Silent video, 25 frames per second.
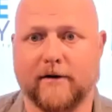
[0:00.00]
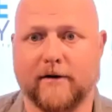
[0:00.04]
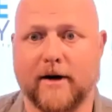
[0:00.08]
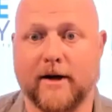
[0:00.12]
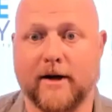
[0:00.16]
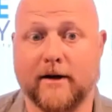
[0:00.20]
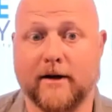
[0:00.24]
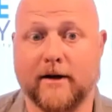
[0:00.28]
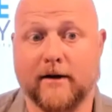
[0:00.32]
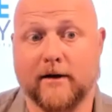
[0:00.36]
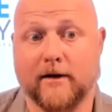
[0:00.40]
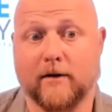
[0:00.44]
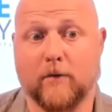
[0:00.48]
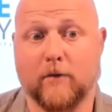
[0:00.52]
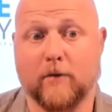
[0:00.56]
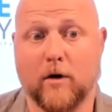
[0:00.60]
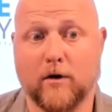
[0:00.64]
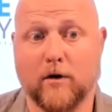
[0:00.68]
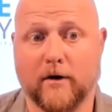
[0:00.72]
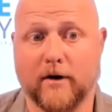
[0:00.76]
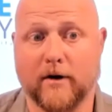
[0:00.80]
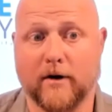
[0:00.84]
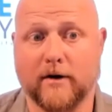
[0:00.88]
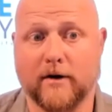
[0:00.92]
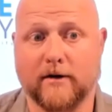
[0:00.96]
rate in the
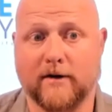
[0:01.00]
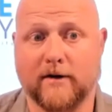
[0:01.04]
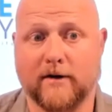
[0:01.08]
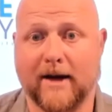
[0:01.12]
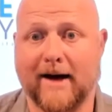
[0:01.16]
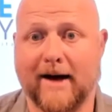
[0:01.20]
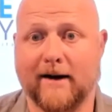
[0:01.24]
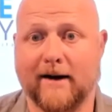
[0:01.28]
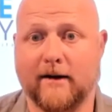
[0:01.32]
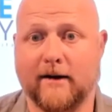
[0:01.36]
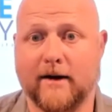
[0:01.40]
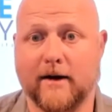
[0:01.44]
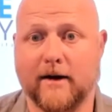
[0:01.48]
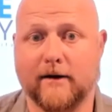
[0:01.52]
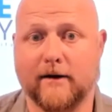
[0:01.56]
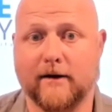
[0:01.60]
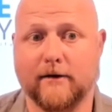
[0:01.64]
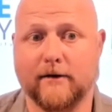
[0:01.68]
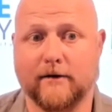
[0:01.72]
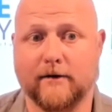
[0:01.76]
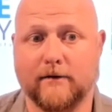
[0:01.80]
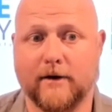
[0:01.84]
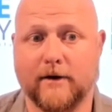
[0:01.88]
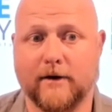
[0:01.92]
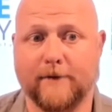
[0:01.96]
brokerage side of the
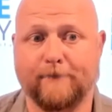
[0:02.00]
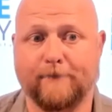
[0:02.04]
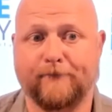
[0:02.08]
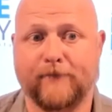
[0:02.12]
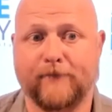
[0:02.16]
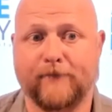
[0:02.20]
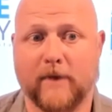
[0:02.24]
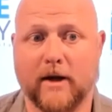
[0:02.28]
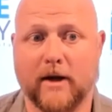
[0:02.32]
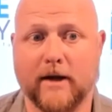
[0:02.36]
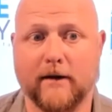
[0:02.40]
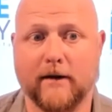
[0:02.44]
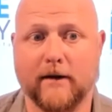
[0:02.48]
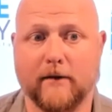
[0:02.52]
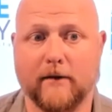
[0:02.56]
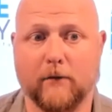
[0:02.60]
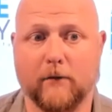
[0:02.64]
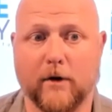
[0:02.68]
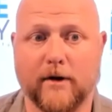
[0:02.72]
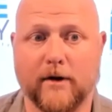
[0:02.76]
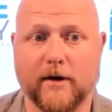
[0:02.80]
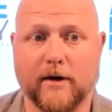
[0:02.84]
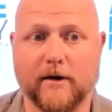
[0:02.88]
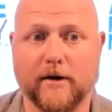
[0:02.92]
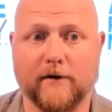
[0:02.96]
industry and
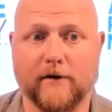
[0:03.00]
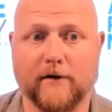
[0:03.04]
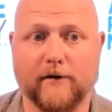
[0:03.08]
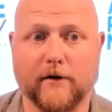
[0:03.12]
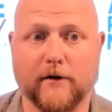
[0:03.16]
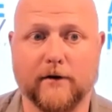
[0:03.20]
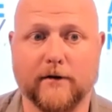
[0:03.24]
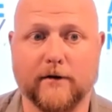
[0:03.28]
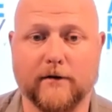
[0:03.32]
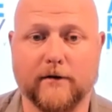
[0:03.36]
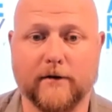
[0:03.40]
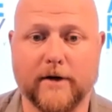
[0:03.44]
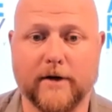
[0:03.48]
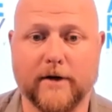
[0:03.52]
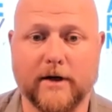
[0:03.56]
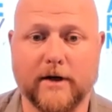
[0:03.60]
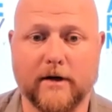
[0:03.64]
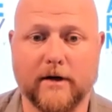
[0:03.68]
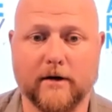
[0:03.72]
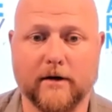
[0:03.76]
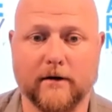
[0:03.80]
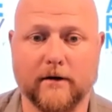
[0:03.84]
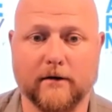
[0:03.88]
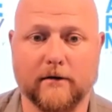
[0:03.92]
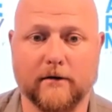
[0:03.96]
within the first 3
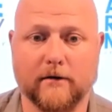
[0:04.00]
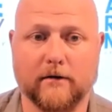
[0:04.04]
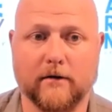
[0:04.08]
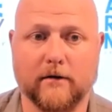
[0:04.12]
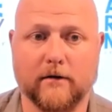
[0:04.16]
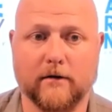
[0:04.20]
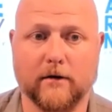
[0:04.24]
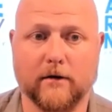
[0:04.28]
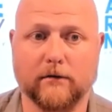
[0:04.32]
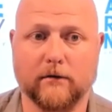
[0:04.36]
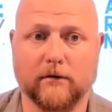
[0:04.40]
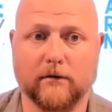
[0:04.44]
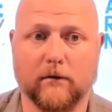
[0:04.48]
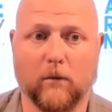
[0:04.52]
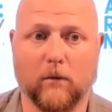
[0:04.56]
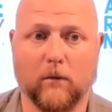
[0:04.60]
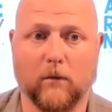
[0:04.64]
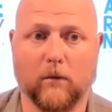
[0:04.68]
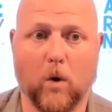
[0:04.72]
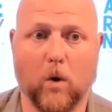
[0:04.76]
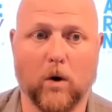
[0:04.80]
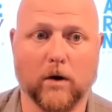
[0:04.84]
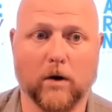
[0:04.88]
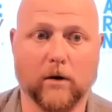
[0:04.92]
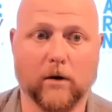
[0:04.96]
years. So,
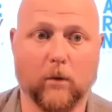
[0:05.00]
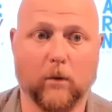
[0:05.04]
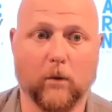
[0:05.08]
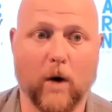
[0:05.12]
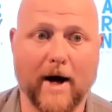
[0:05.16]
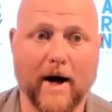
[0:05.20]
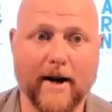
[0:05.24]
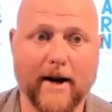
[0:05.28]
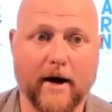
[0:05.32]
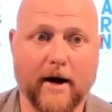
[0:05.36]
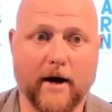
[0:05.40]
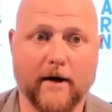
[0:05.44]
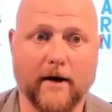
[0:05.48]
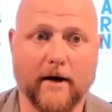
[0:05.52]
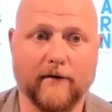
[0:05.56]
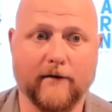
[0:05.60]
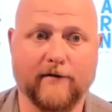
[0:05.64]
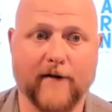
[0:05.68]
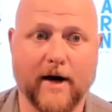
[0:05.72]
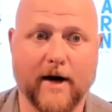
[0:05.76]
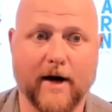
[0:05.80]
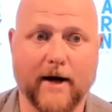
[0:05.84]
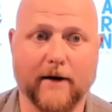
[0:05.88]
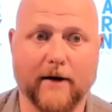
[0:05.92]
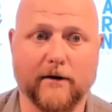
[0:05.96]
well, why not
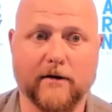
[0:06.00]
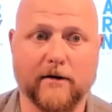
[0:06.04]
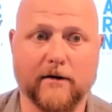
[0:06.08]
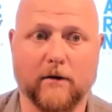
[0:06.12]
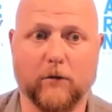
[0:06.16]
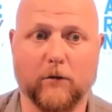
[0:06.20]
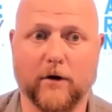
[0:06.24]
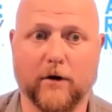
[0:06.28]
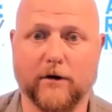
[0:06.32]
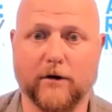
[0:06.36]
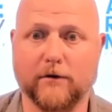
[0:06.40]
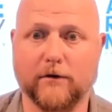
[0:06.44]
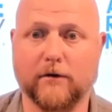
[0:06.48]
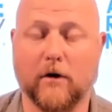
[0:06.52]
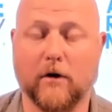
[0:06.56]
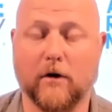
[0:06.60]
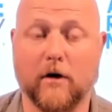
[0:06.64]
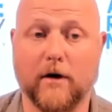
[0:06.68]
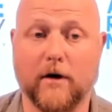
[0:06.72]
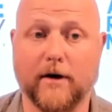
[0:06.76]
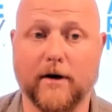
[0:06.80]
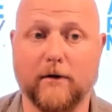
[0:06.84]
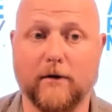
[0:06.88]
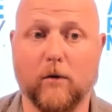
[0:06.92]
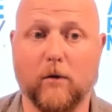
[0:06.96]
find someone who's
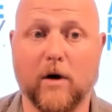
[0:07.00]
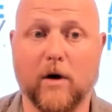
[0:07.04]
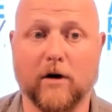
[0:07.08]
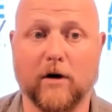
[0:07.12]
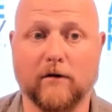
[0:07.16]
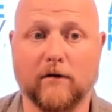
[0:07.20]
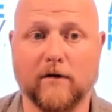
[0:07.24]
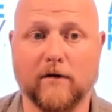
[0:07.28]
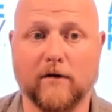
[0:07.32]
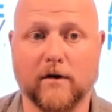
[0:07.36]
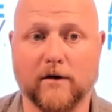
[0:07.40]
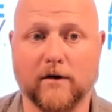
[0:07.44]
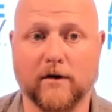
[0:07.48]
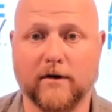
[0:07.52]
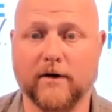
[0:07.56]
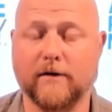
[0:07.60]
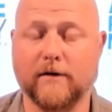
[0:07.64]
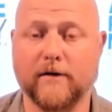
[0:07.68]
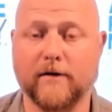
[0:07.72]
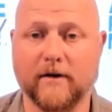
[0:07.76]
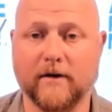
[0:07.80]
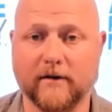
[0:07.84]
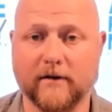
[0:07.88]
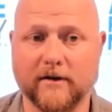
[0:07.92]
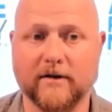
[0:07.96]
already well-versed in
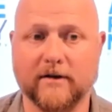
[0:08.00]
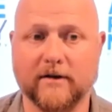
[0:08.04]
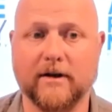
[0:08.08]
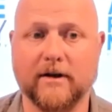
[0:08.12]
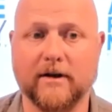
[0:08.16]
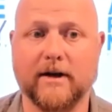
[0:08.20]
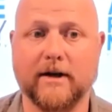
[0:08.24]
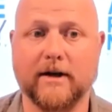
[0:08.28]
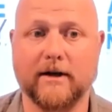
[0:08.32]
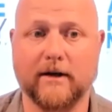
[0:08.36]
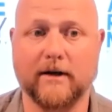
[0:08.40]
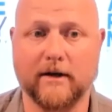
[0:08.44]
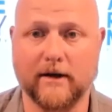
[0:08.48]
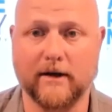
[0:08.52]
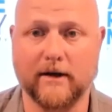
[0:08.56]
real estate,